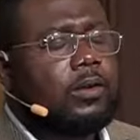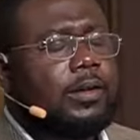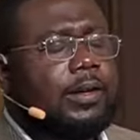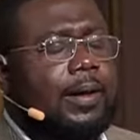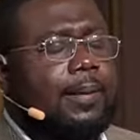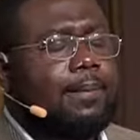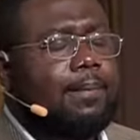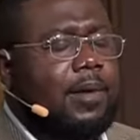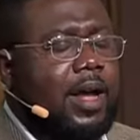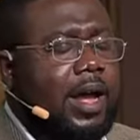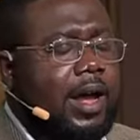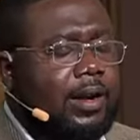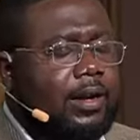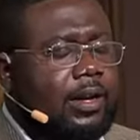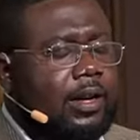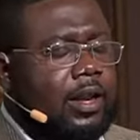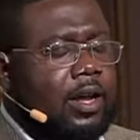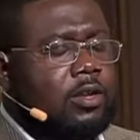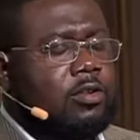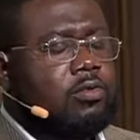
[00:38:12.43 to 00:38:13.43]
the
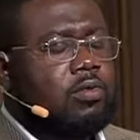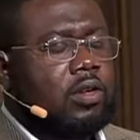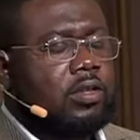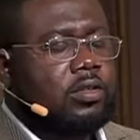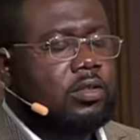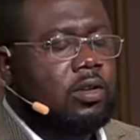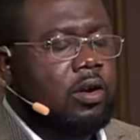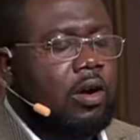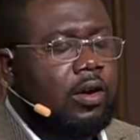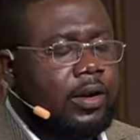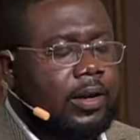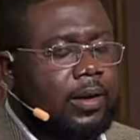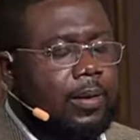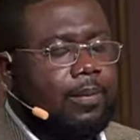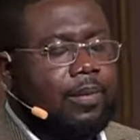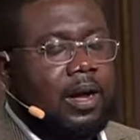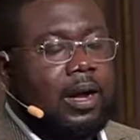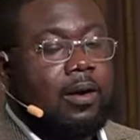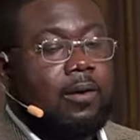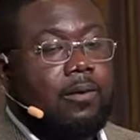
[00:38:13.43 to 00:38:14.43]
man that you are talking
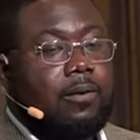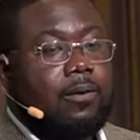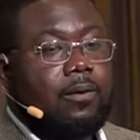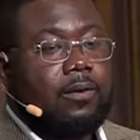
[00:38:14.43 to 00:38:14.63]
about.